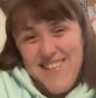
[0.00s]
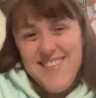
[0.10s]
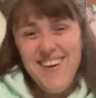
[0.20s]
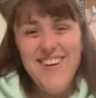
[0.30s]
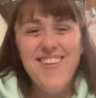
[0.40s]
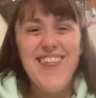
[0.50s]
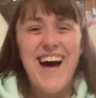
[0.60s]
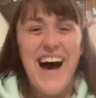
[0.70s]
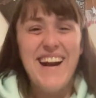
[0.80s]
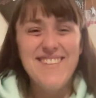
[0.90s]
do
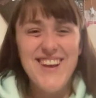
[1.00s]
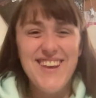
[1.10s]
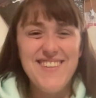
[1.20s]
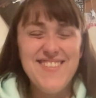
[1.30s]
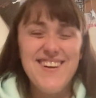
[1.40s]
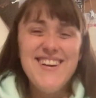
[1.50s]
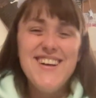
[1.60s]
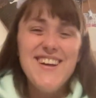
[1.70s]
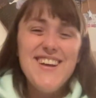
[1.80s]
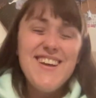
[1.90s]
that because
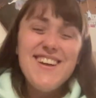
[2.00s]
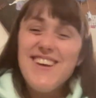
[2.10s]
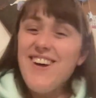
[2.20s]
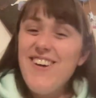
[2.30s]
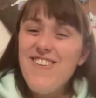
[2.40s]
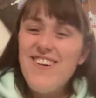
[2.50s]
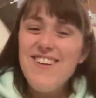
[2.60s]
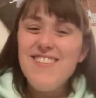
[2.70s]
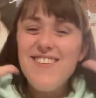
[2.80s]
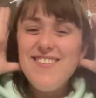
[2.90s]
who
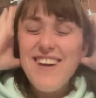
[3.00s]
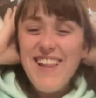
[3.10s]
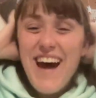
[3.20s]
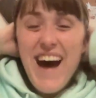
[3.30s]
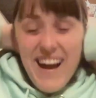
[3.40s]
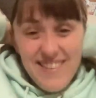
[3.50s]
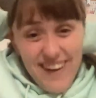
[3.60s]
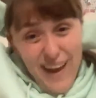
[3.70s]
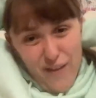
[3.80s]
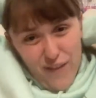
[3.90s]
wouldn't say that? And
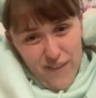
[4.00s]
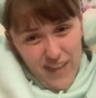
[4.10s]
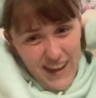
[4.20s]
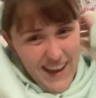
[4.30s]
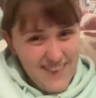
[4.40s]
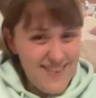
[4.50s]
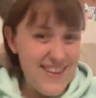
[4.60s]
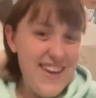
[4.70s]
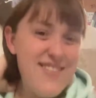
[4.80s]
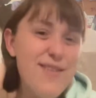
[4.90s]
if they get
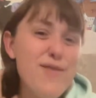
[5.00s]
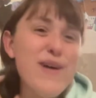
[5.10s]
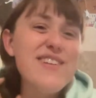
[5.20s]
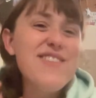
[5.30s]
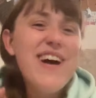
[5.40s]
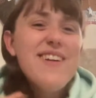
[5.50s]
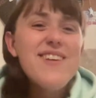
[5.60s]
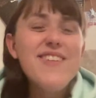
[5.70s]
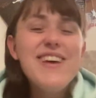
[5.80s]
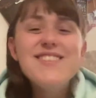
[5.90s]
into history, especially
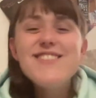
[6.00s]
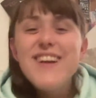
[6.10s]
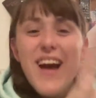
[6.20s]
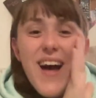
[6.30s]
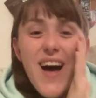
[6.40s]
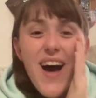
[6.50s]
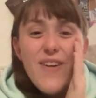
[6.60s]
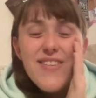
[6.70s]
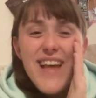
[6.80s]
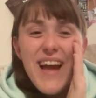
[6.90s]
maritime history, I
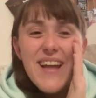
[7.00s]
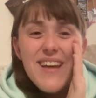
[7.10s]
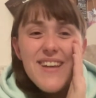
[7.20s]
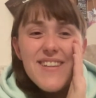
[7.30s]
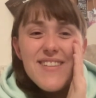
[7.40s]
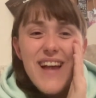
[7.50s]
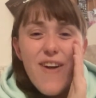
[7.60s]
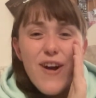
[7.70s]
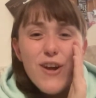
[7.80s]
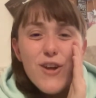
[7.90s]
would say
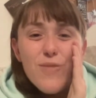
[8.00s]
Sarah